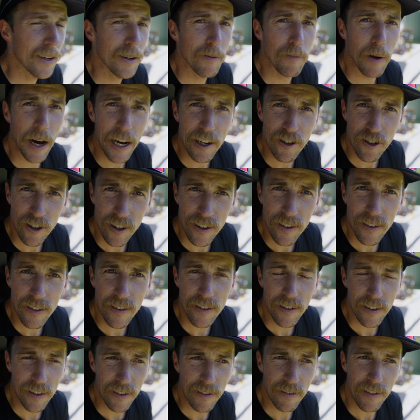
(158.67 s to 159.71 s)

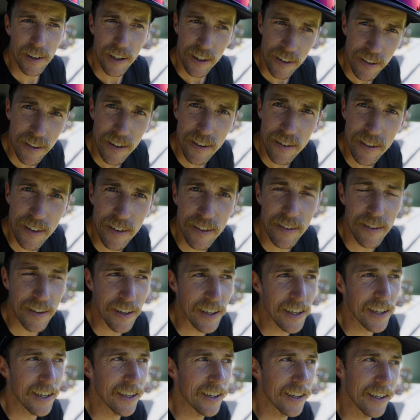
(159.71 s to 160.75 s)
patience and
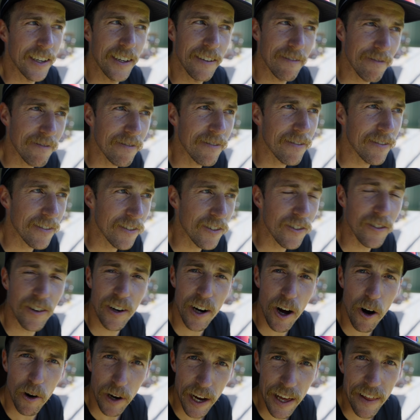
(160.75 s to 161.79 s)
consistency, and
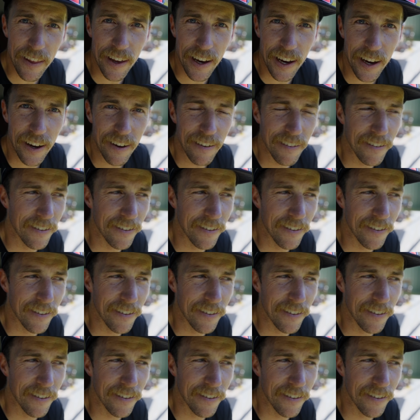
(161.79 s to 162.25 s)
I'll get there.